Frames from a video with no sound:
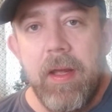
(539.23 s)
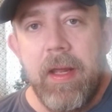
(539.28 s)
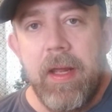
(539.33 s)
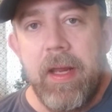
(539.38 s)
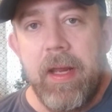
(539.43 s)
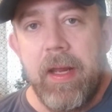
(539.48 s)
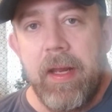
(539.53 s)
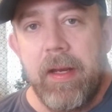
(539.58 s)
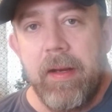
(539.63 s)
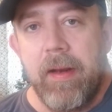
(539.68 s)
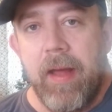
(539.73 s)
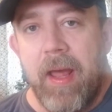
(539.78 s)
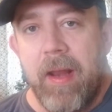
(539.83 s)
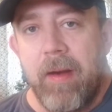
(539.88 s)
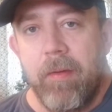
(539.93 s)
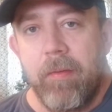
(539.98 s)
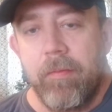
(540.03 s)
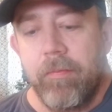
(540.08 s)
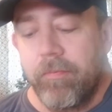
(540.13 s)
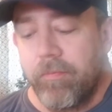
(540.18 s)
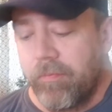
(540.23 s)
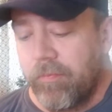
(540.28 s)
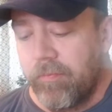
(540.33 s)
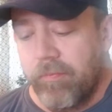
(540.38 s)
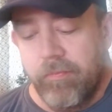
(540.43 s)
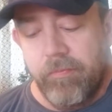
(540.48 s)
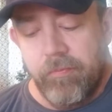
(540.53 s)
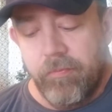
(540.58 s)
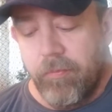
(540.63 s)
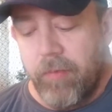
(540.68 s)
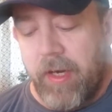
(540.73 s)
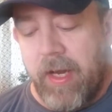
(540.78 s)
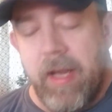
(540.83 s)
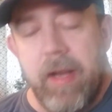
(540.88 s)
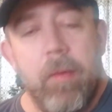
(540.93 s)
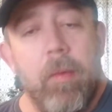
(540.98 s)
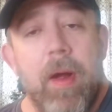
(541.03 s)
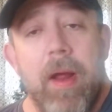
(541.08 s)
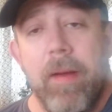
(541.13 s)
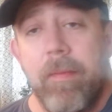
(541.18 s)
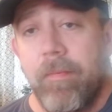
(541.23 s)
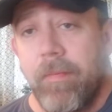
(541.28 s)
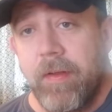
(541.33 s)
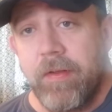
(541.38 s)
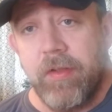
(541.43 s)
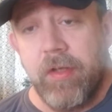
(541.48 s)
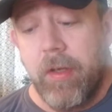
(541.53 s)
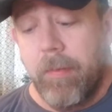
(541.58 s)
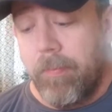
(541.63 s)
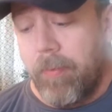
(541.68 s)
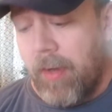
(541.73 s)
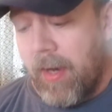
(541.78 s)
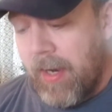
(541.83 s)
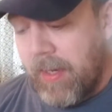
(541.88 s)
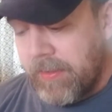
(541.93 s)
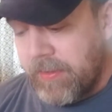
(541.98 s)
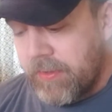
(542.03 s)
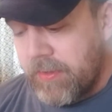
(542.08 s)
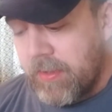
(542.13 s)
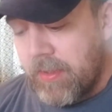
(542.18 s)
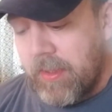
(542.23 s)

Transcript: And anyway, it was a good price,